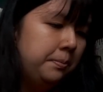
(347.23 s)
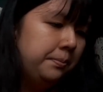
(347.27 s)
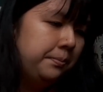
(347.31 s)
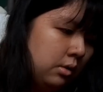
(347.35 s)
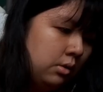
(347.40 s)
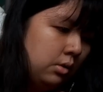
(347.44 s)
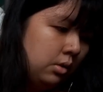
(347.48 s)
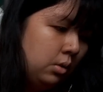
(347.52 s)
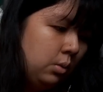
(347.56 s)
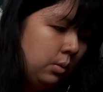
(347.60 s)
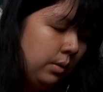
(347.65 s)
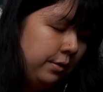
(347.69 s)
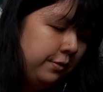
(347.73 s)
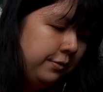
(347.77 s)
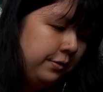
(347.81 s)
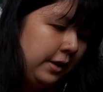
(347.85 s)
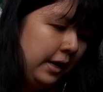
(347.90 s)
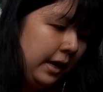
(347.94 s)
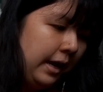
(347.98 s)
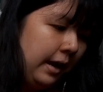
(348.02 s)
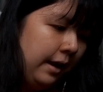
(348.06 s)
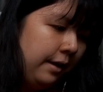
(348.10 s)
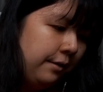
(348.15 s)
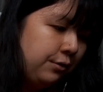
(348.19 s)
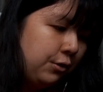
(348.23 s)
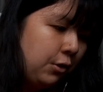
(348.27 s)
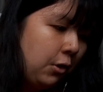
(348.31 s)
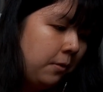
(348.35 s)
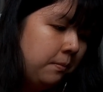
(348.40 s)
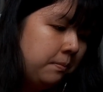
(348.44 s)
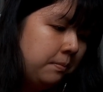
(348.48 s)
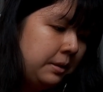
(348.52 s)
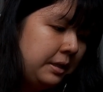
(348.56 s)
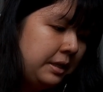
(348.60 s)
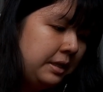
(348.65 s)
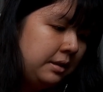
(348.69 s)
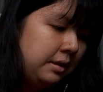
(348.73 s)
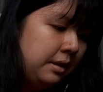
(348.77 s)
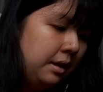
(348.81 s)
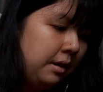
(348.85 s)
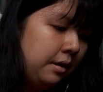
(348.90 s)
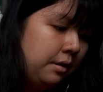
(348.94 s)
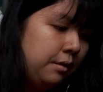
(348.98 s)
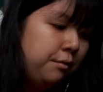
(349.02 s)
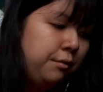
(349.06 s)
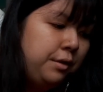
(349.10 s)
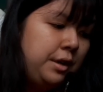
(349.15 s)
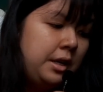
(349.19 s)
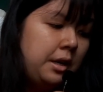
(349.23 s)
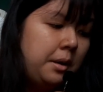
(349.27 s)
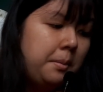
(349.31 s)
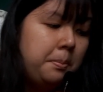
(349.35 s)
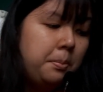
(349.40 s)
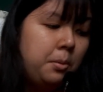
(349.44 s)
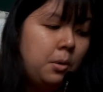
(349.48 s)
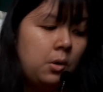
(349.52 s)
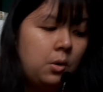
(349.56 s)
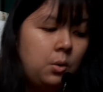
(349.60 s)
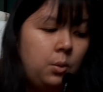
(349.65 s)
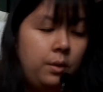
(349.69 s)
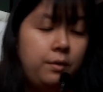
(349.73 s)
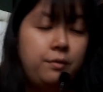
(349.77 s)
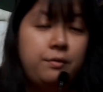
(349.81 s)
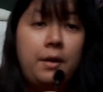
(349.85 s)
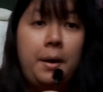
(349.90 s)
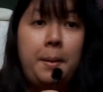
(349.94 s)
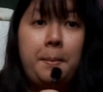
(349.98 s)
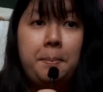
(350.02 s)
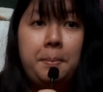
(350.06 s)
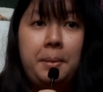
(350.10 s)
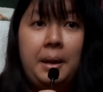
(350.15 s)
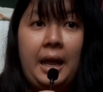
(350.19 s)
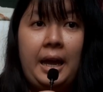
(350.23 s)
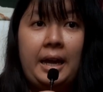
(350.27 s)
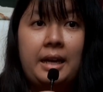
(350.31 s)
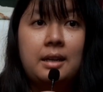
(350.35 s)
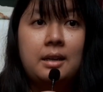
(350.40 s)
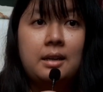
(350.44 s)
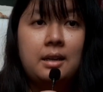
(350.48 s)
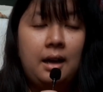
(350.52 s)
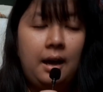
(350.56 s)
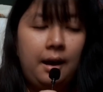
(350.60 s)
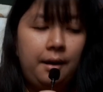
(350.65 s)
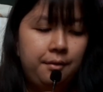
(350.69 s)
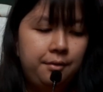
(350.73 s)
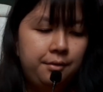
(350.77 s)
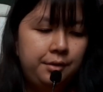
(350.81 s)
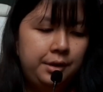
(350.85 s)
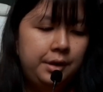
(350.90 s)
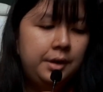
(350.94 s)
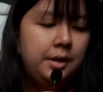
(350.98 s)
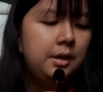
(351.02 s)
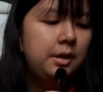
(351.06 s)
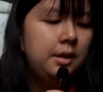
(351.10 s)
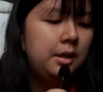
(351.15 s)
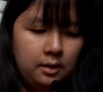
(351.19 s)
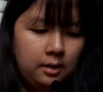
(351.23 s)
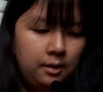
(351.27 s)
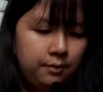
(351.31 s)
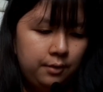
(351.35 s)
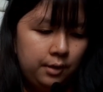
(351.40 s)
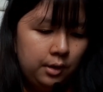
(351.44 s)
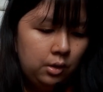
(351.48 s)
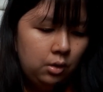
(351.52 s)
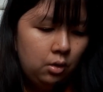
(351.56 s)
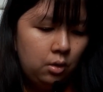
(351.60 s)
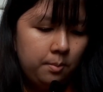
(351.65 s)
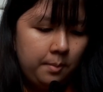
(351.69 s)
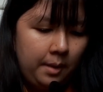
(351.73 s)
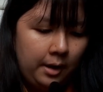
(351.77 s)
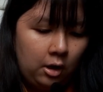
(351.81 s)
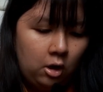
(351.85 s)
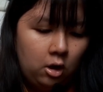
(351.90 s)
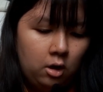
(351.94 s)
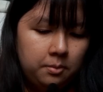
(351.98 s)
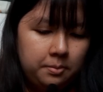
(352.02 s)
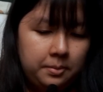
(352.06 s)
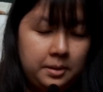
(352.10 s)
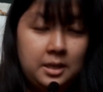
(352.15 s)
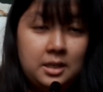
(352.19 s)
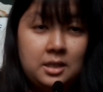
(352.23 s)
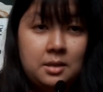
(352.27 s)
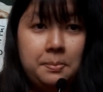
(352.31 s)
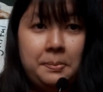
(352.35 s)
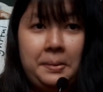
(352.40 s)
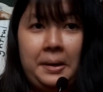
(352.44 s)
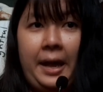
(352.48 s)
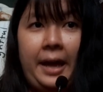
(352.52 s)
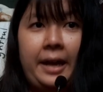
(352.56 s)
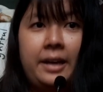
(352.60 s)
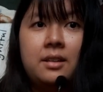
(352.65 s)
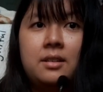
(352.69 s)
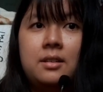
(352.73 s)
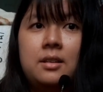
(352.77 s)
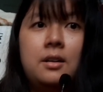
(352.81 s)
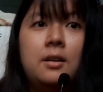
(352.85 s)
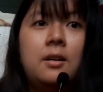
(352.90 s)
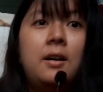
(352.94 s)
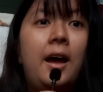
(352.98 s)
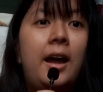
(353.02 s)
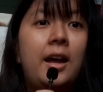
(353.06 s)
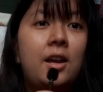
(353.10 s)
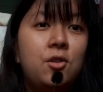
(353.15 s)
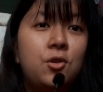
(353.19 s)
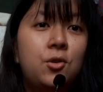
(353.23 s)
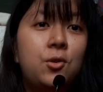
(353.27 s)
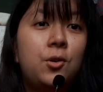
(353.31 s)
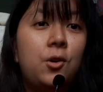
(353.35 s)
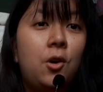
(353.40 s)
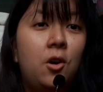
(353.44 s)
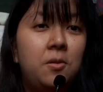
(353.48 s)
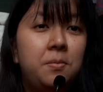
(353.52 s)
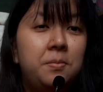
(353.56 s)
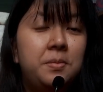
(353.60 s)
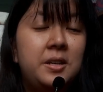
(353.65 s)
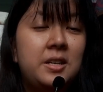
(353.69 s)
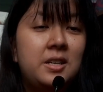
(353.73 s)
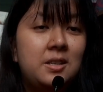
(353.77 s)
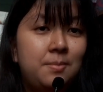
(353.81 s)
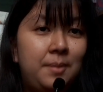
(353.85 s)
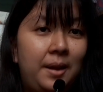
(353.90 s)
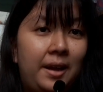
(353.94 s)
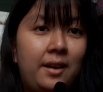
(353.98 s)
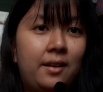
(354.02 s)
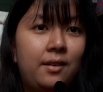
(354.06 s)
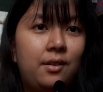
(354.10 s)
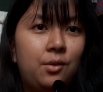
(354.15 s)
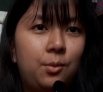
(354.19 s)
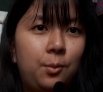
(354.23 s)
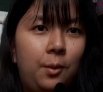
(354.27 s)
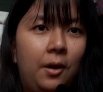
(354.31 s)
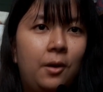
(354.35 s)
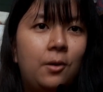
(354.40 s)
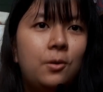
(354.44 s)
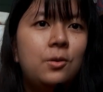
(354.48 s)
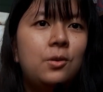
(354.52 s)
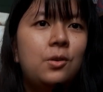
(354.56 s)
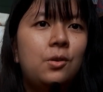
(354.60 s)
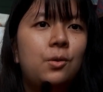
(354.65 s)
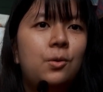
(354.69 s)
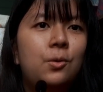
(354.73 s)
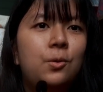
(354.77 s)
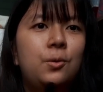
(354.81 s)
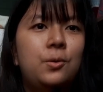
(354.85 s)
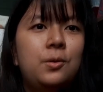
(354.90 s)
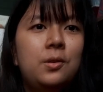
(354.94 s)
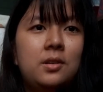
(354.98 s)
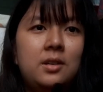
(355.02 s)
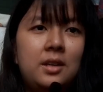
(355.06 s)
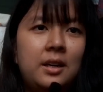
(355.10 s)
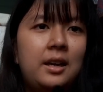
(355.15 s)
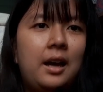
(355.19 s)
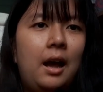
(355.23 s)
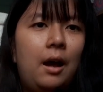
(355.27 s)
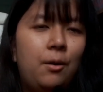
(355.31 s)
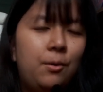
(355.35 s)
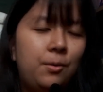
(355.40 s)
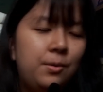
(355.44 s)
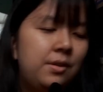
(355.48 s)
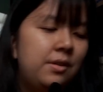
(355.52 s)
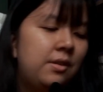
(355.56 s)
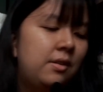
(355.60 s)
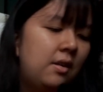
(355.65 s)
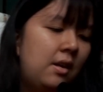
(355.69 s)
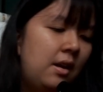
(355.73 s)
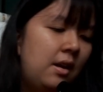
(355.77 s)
So with that, I have completed Read a Book with a Black Cover. Even though my copy is black, the actual copy is black as well, so it counts.